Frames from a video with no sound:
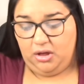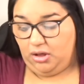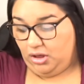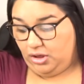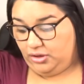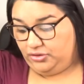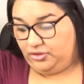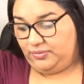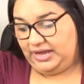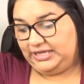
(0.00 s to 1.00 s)
all the
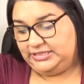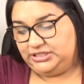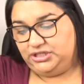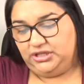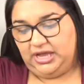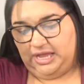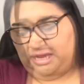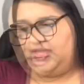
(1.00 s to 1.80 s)
way to July.